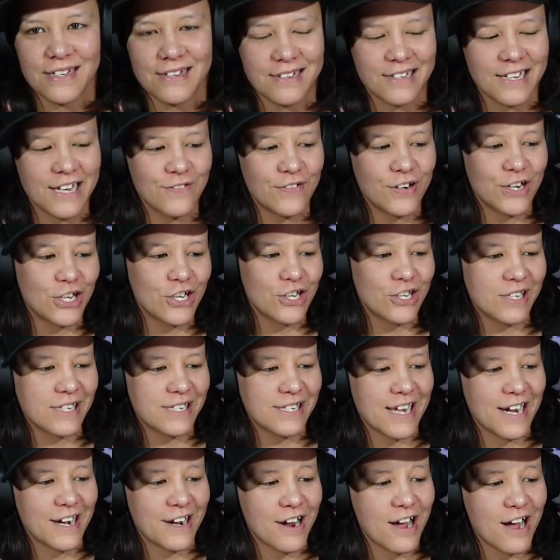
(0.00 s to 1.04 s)
give it a good
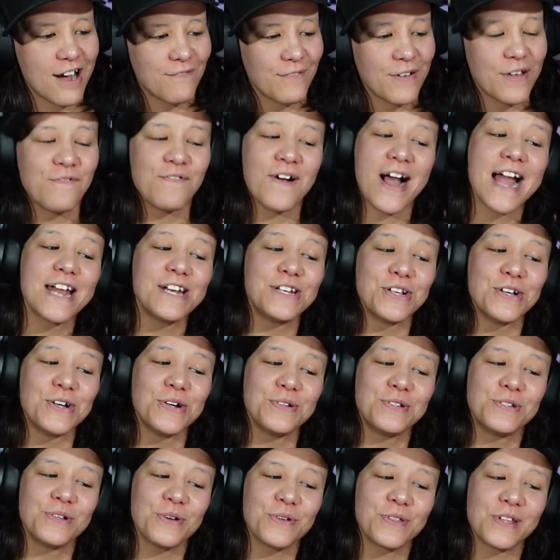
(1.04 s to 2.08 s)
send off. If I
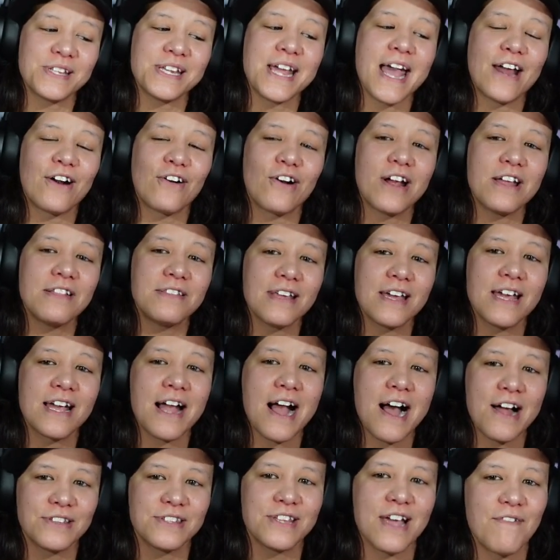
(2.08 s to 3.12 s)
do do the Tannerite thing,
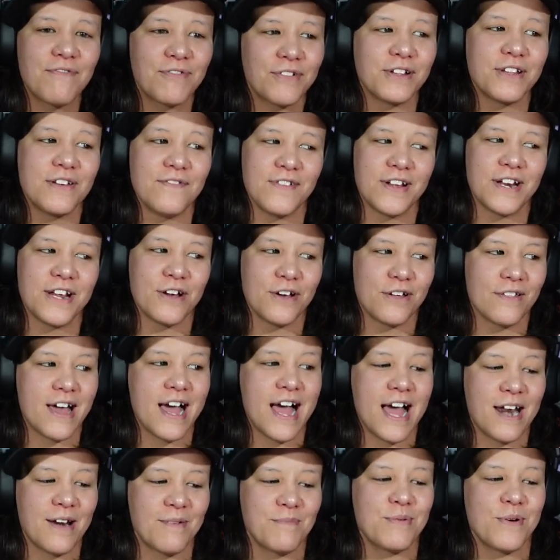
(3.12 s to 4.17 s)
I'll definitely video
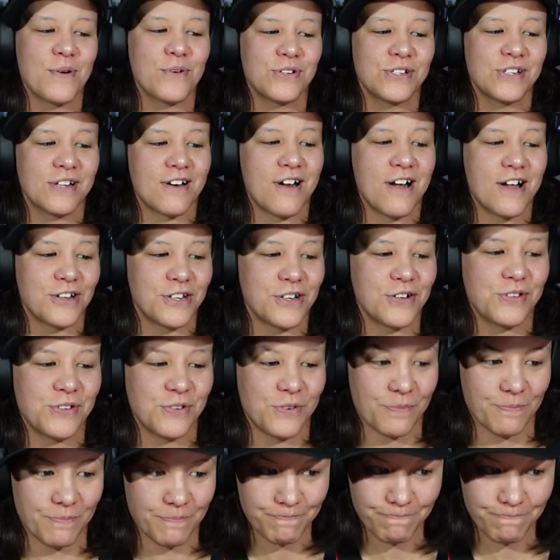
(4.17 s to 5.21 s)
that and post it on YouTube.